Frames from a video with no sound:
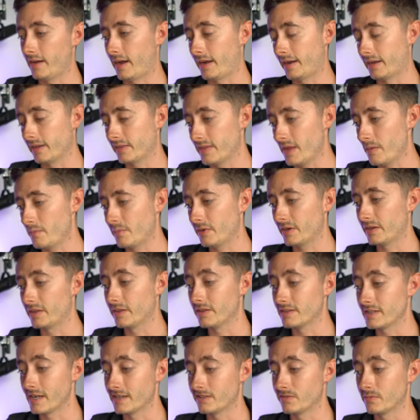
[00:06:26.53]
I can then put in
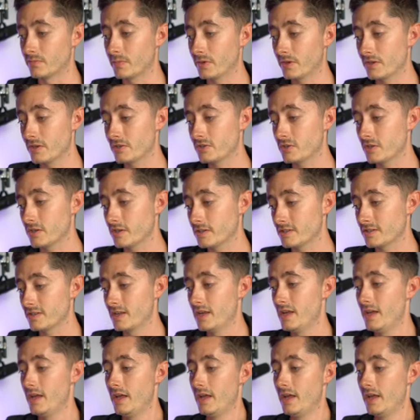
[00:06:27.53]
the date of purchase,